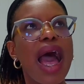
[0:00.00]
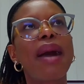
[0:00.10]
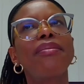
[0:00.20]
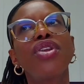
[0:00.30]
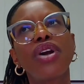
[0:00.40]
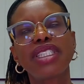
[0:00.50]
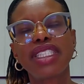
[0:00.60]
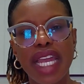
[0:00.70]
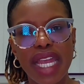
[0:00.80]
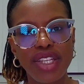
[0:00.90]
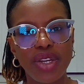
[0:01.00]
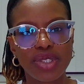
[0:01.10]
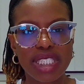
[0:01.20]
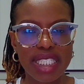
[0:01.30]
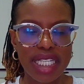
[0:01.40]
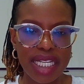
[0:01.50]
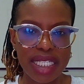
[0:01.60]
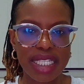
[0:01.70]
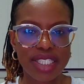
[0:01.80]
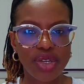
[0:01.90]
I'm not saying your
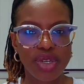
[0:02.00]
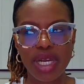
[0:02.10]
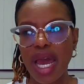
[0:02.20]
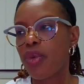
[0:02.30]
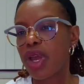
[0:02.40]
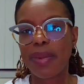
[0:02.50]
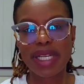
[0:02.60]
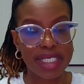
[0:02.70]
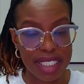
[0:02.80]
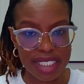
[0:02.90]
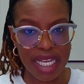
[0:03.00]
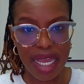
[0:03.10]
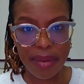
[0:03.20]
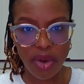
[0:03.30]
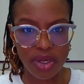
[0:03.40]
teen is going to now wake up at 6 a.m.